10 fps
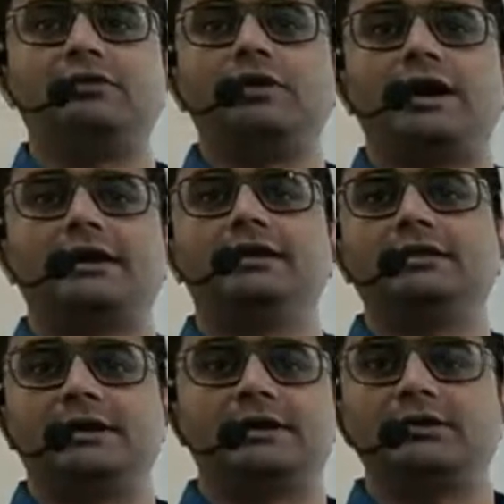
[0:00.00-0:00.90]
Article
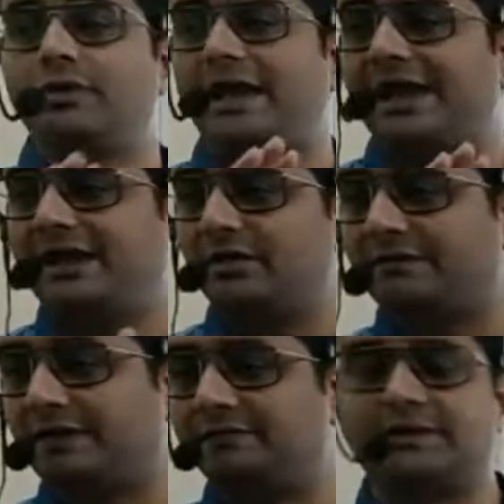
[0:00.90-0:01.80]
32. Any of
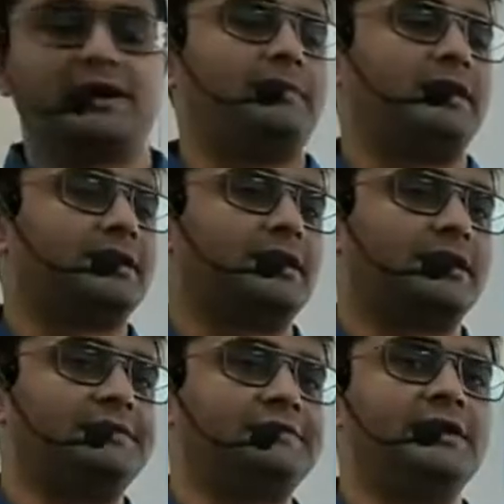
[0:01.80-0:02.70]
these fundamental
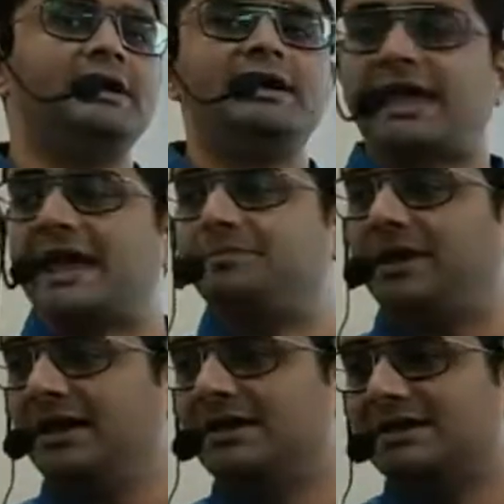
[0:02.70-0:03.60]
rights can
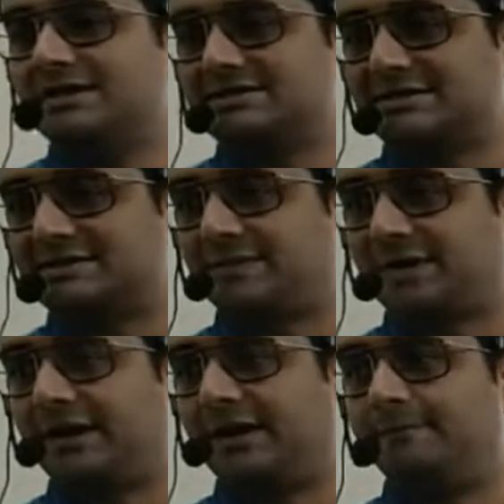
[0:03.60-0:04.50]
be
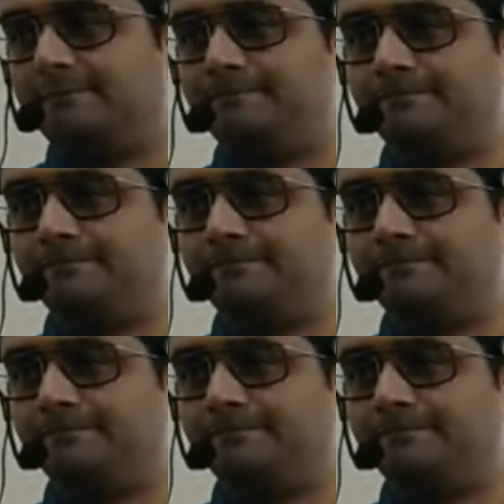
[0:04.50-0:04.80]
suspended.